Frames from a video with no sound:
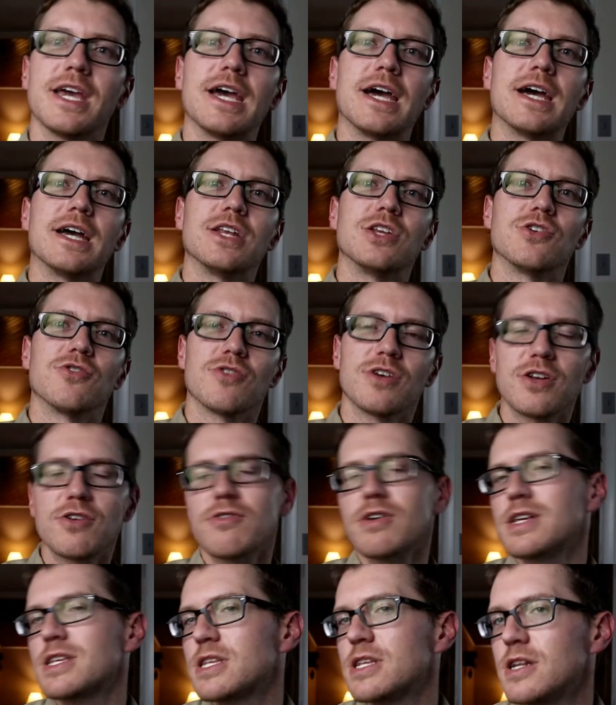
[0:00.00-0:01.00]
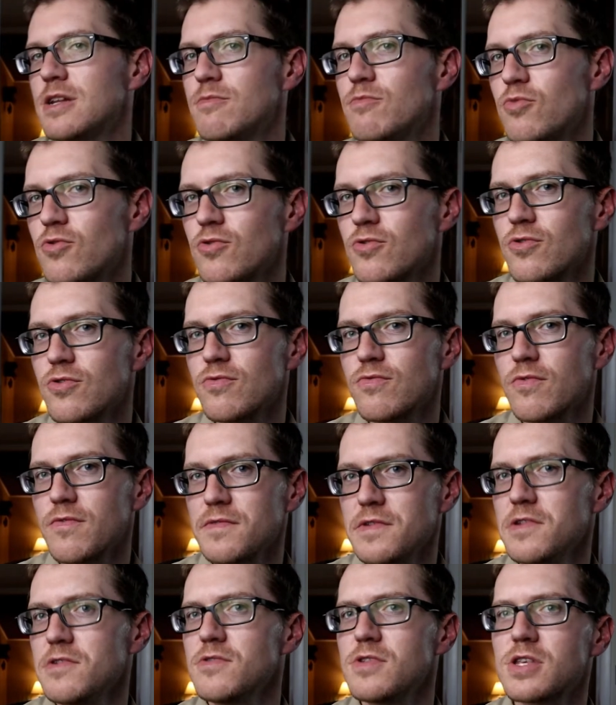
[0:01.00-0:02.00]
and you're interested in more
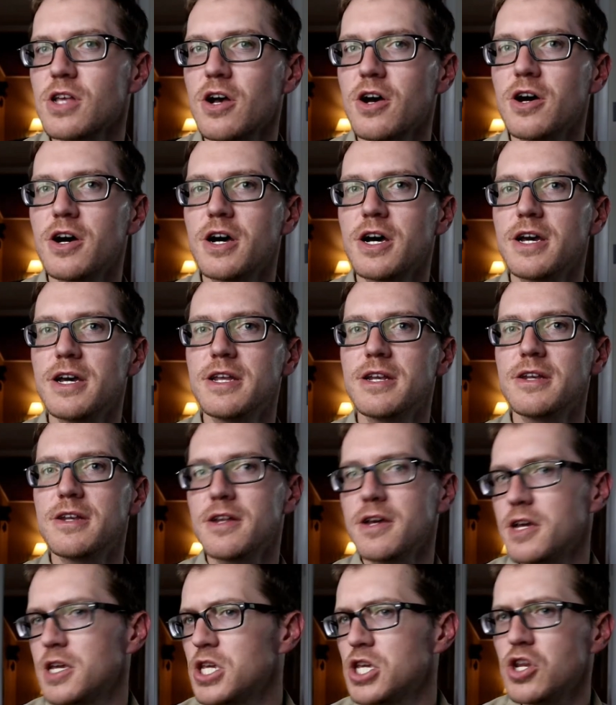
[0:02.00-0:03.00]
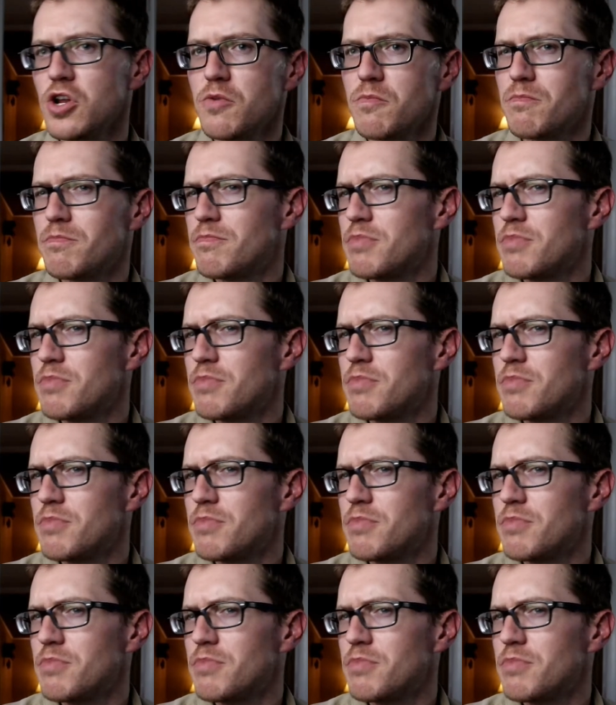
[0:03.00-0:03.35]
reviews on, you know,